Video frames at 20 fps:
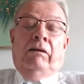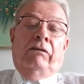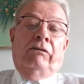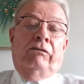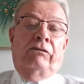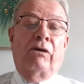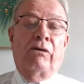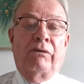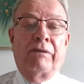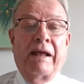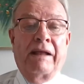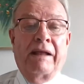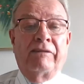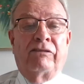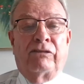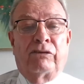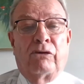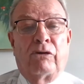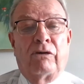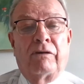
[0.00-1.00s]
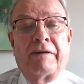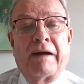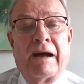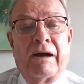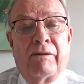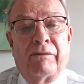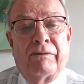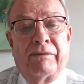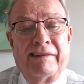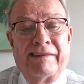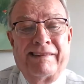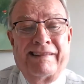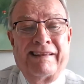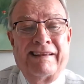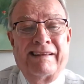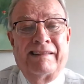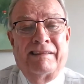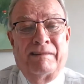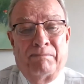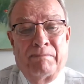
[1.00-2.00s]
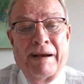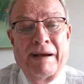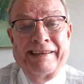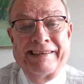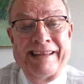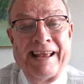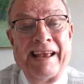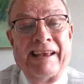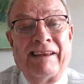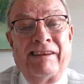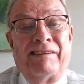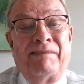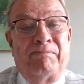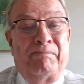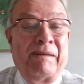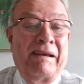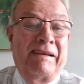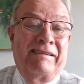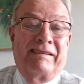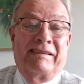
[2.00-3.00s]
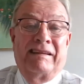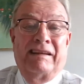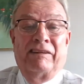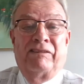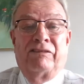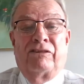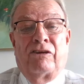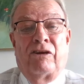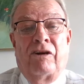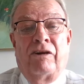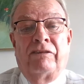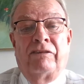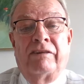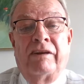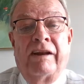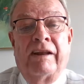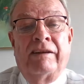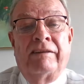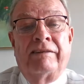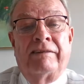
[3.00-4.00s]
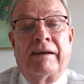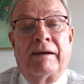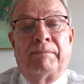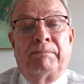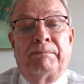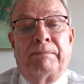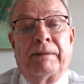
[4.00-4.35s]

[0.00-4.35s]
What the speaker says: So that's sort of how my day basically starts and ends up,